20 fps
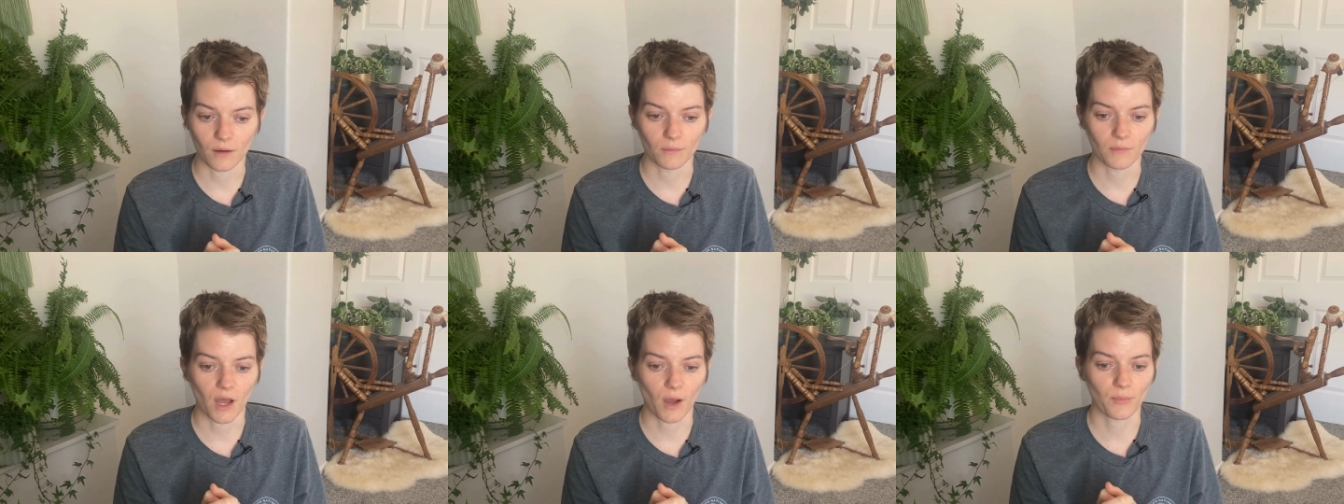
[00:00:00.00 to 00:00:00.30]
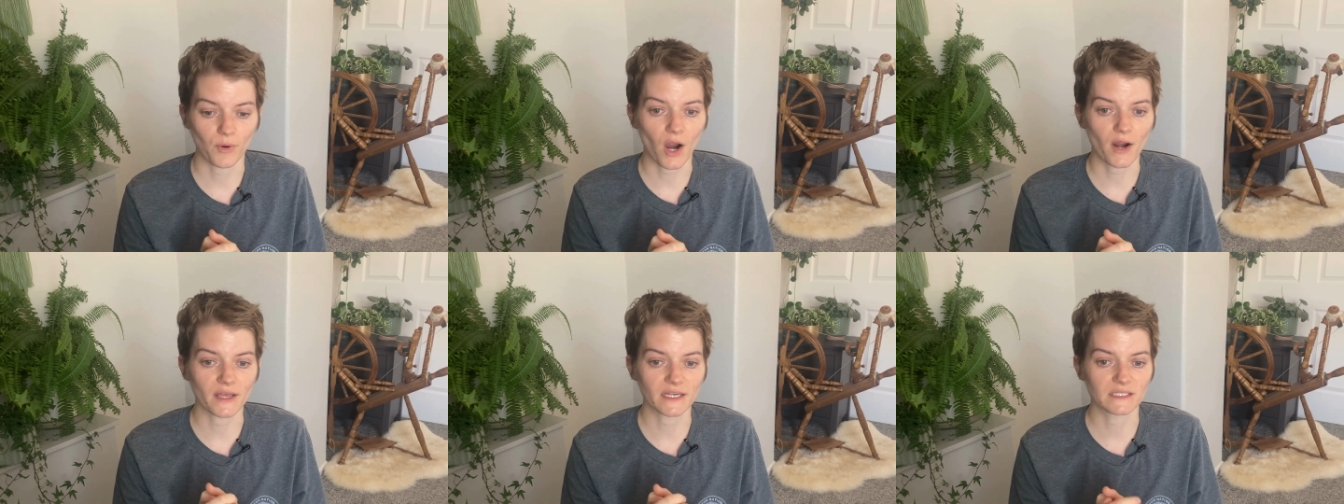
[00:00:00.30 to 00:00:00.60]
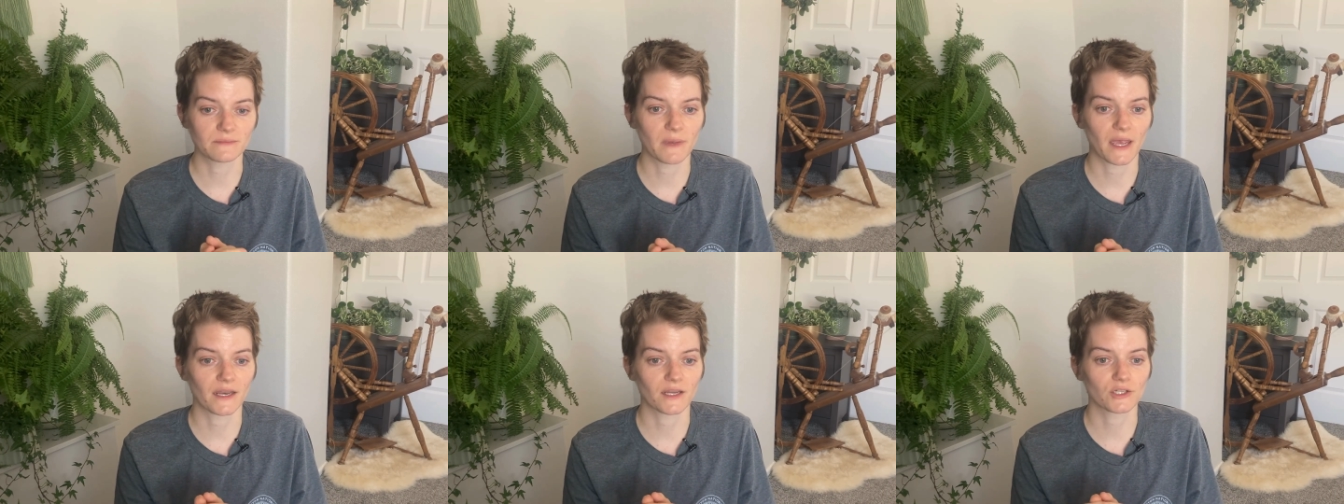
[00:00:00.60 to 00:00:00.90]
A product
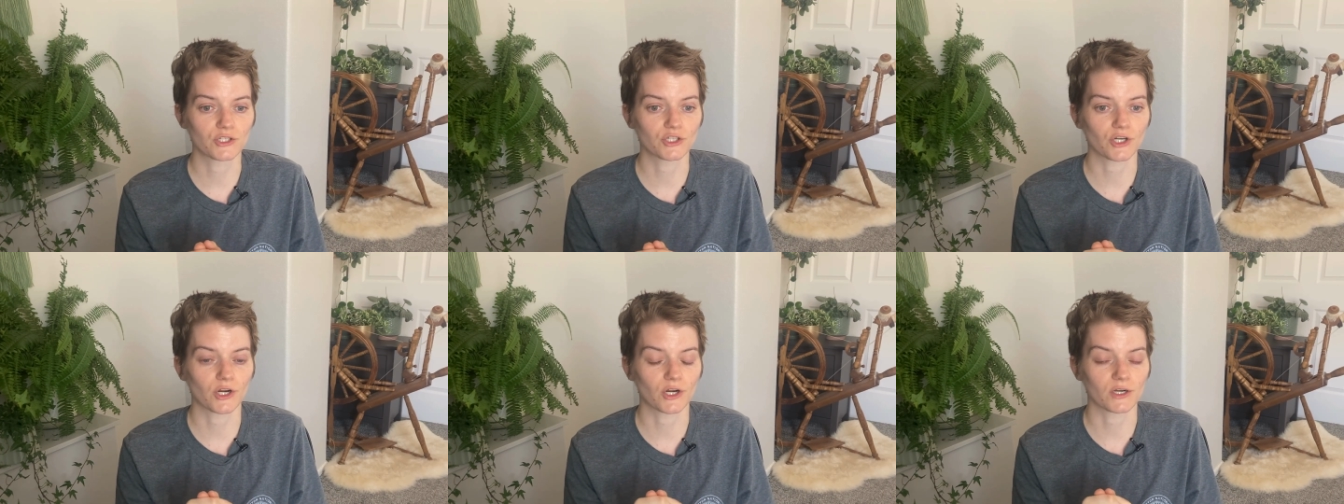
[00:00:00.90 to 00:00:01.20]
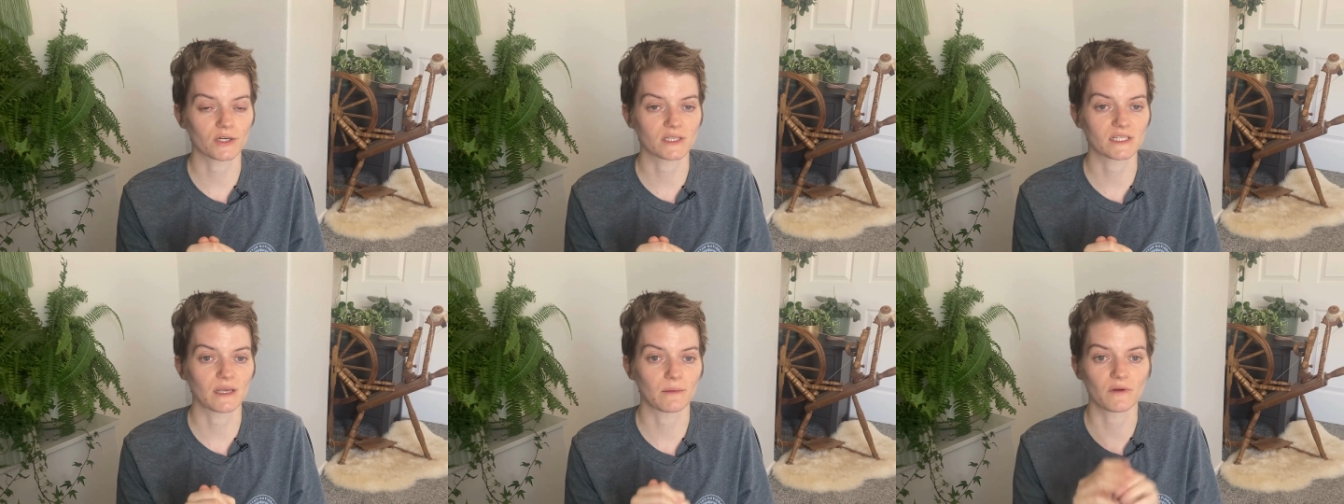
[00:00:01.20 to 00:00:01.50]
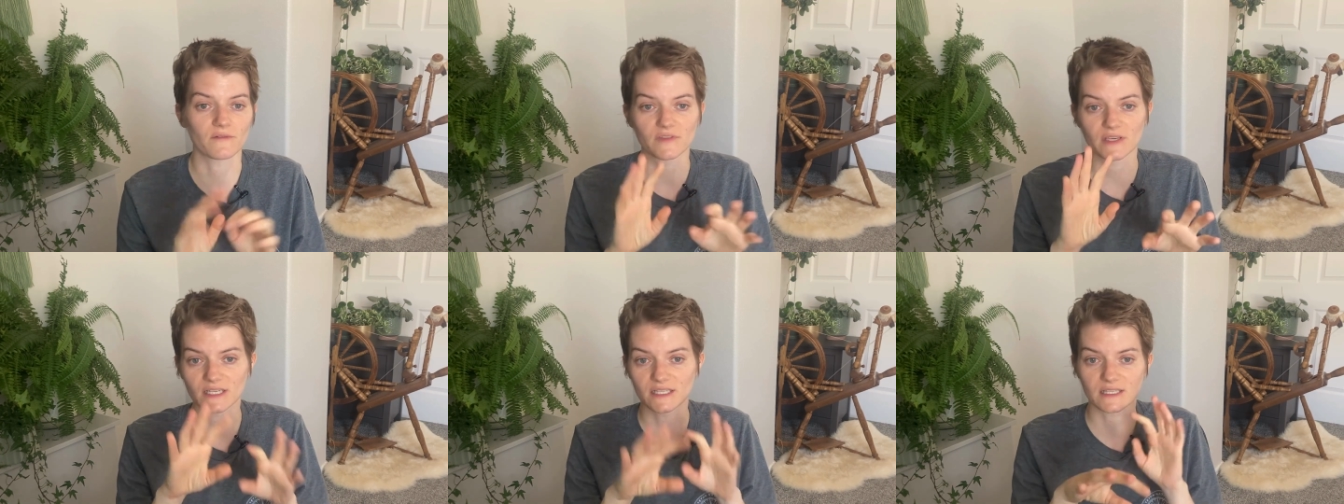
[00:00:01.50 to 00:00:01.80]
manager, some
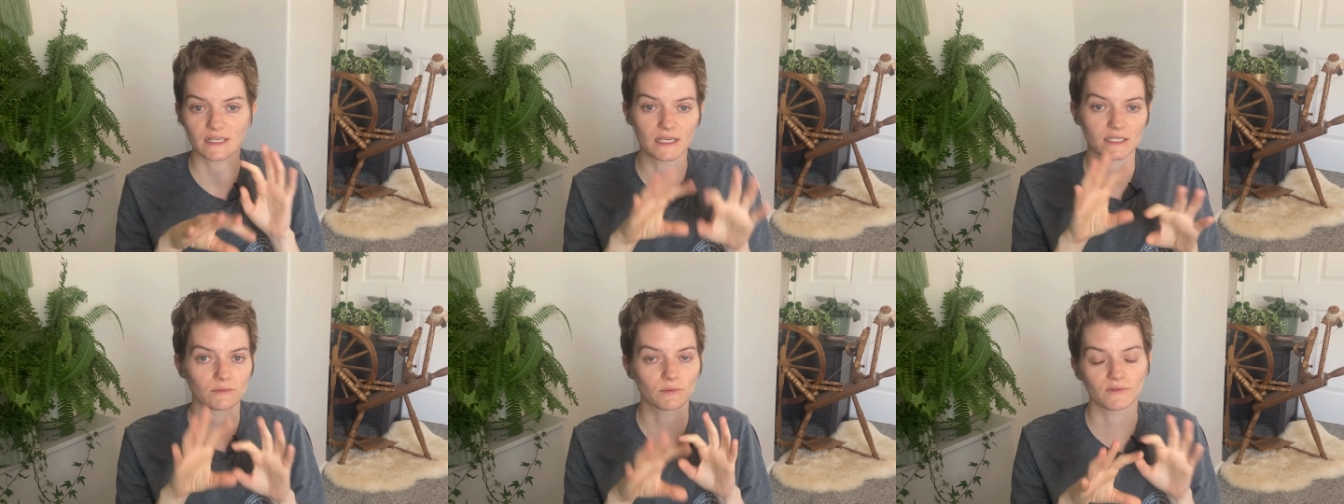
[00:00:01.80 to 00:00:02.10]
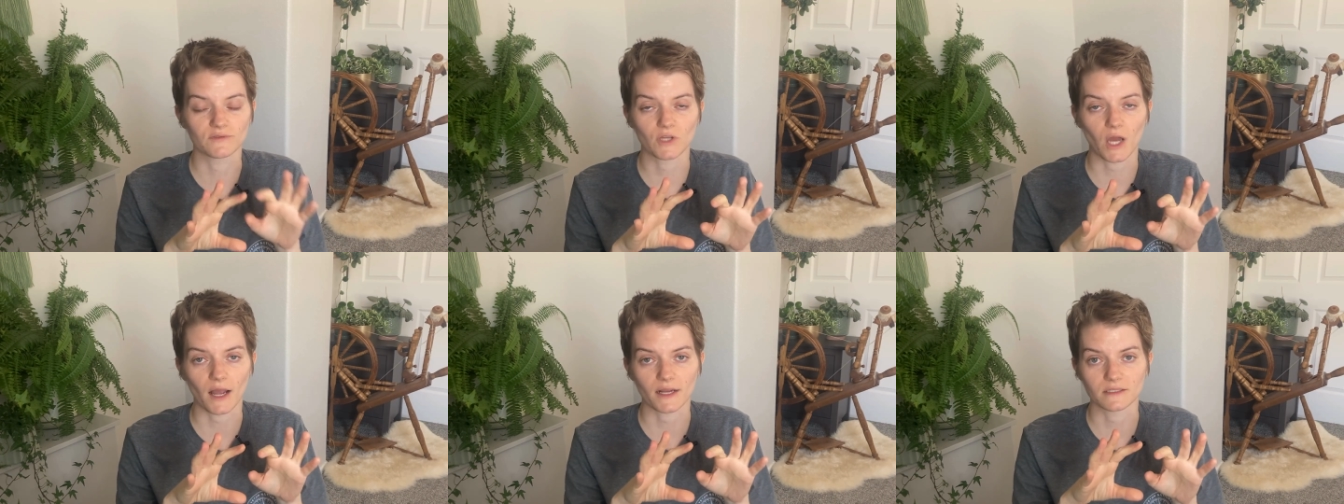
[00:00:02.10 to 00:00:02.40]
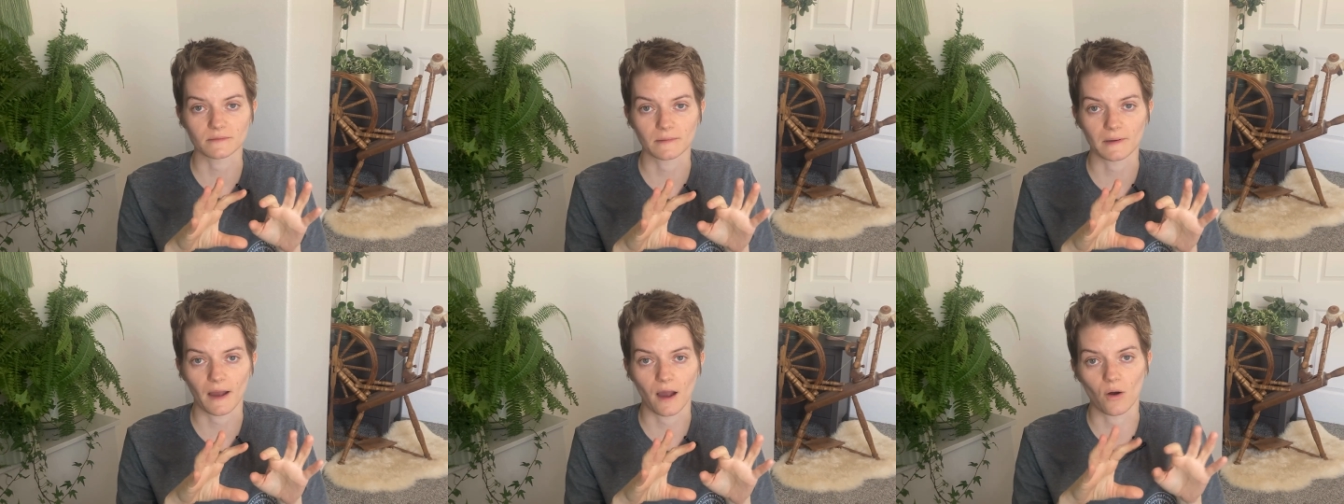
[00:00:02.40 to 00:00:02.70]
of these things we've
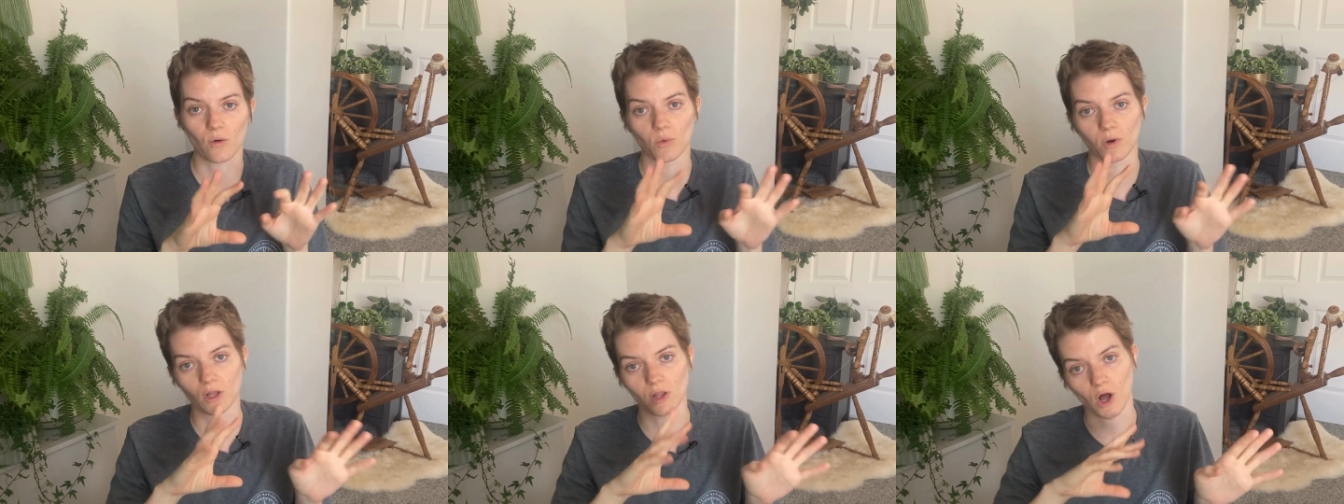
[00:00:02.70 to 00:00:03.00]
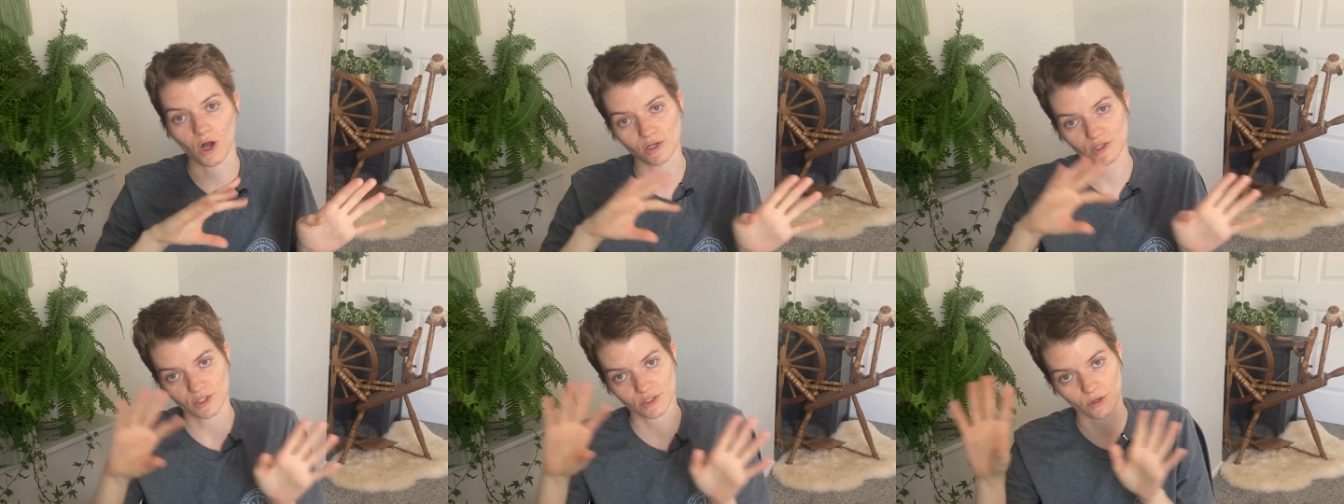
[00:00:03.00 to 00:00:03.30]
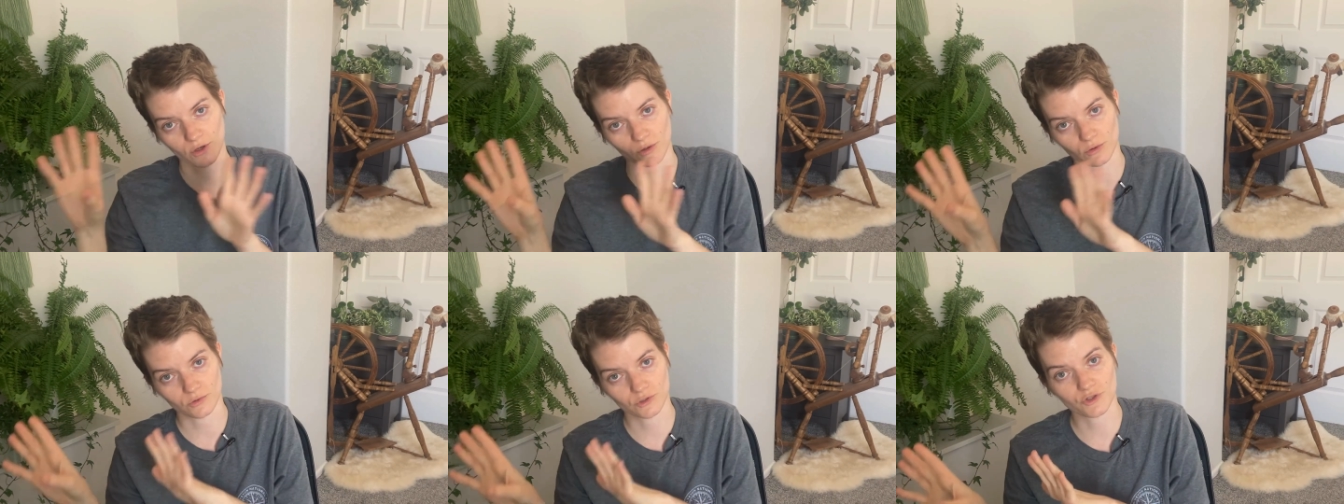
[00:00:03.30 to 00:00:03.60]
talked about will also